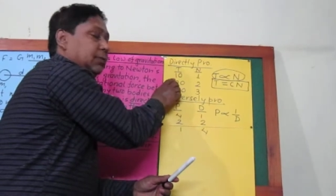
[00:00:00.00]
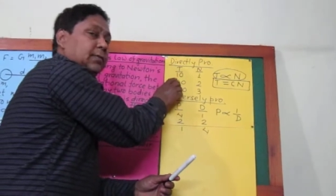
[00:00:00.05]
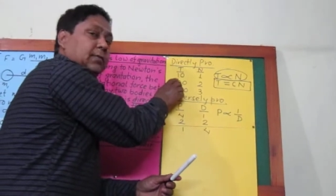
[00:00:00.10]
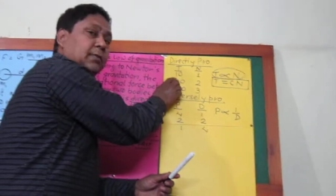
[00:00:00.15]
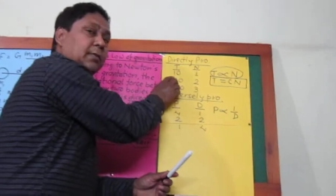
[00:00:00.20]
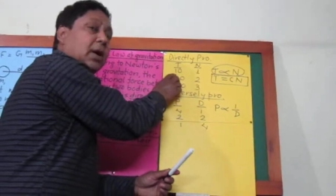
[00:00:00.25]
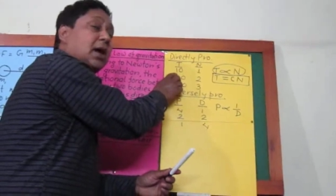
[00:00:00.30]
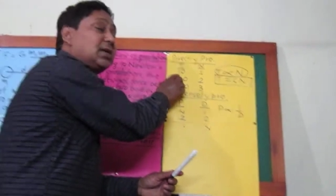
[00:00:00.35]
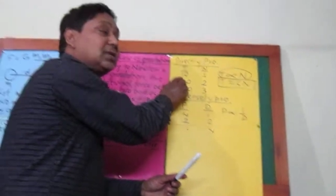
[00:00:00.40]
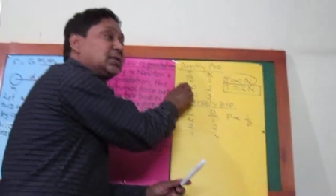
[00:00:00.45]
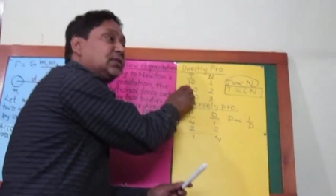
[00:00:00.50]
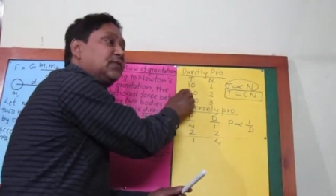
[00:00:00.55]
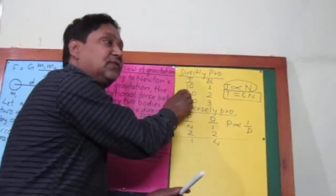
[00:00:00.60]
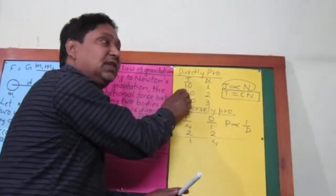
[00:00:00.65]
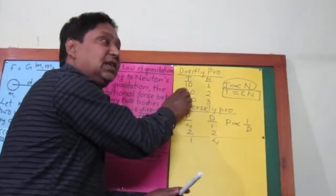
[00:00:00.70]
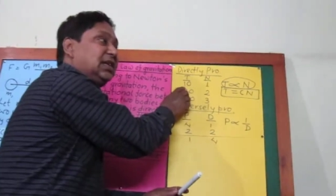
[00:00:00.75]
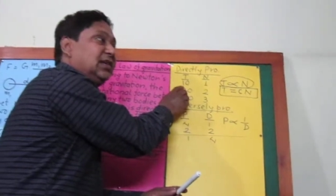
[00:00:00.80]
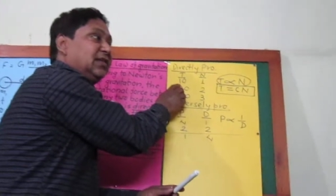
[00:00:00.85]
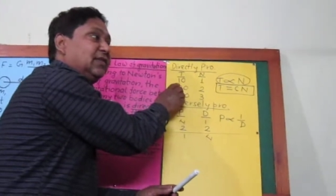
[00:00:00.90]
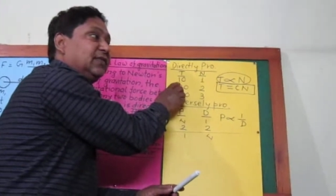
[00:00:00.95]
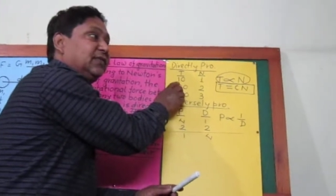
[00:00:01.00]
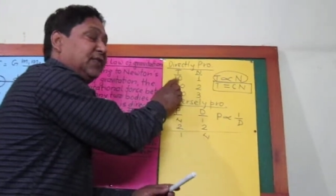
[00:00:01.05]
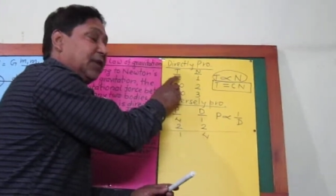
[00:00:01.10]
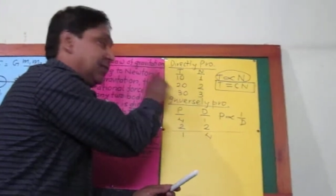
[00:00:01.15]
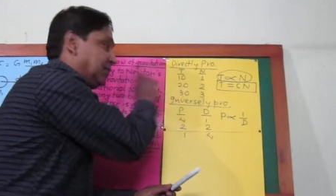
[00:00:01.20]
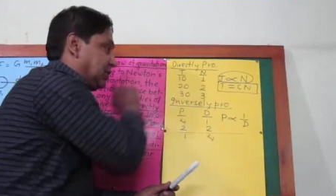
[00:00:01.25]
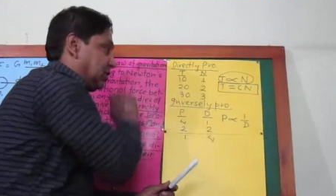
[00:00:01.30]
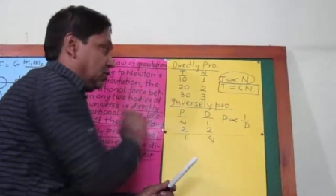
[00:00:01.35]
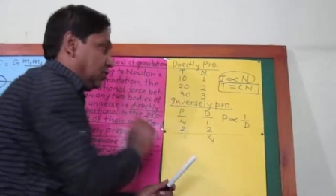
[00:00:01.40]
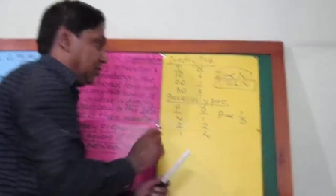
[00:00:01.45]
must be
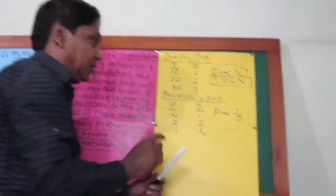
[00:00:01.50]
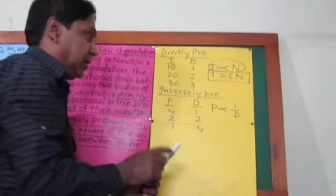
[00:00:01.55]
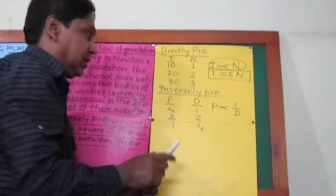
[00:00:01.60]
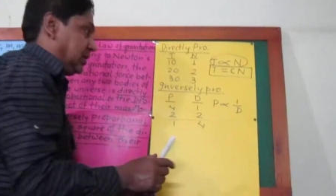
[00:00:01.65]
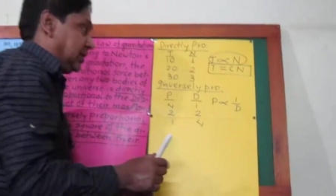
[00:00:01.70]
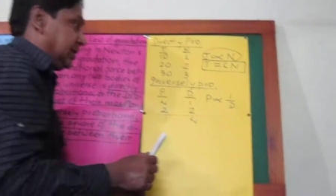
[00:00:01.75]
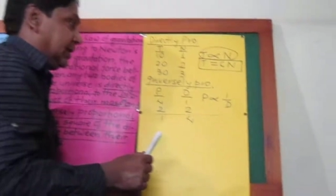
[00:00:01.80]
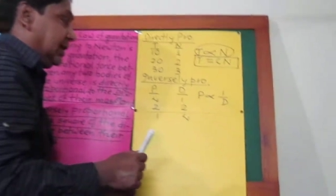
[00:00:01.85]
50 rupees.